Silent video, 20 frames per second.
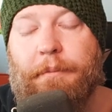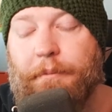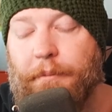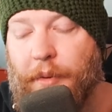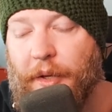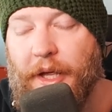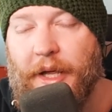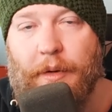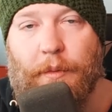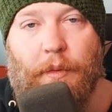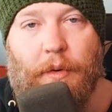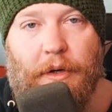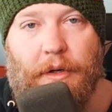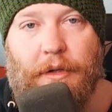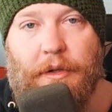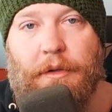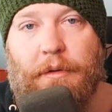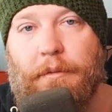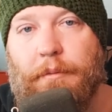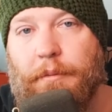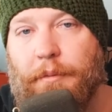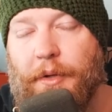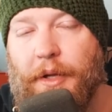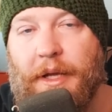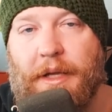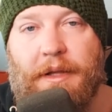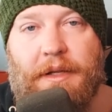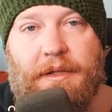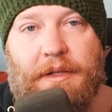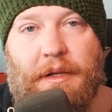Playing Wordle,
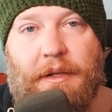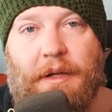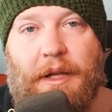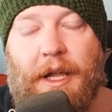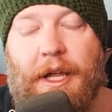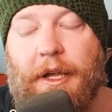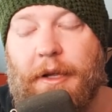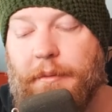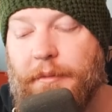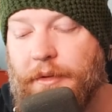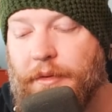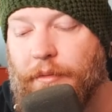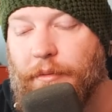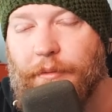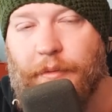playing these other games,